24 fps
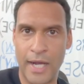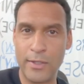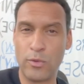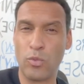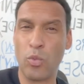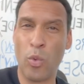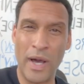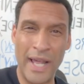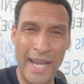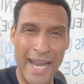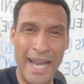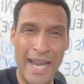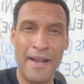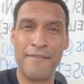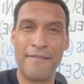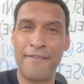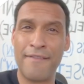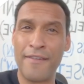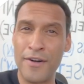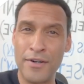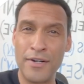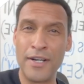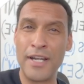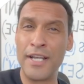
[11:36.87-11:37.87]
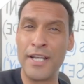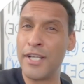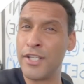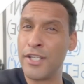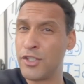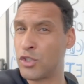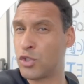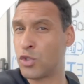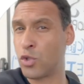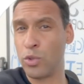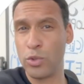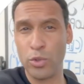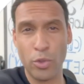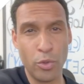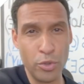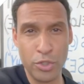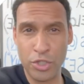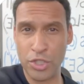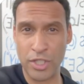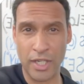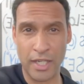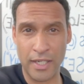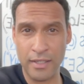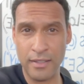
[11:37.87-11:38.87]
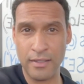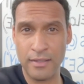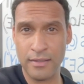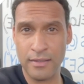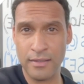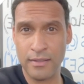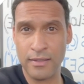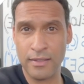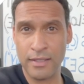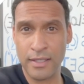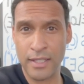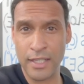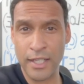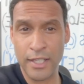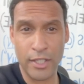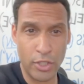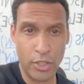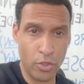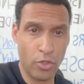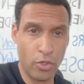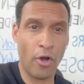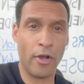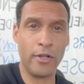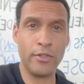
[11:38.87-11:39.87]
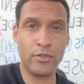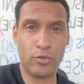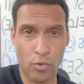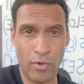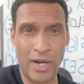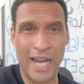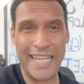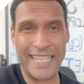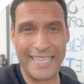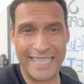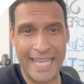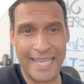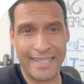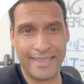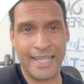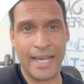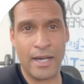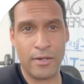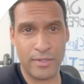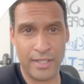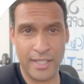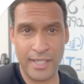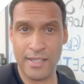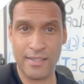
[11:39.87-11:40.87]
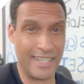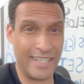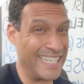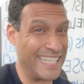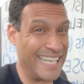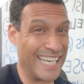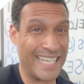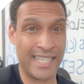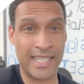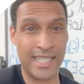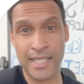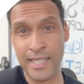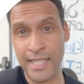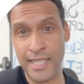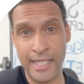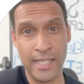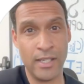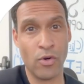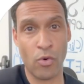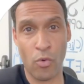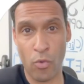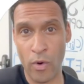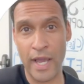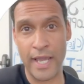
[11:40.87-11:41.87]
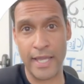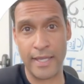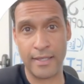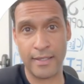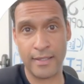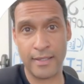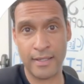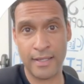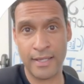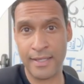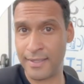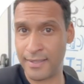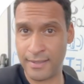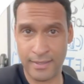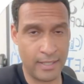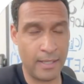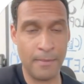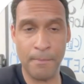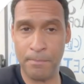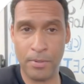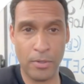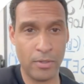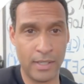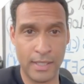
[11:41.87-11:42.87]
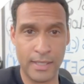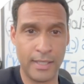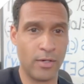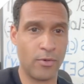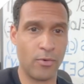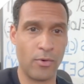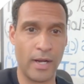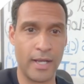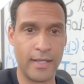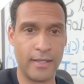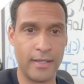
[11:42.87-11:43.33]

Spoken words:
Whatever solution, you're going to write that down here in a clear way, simple, clear way.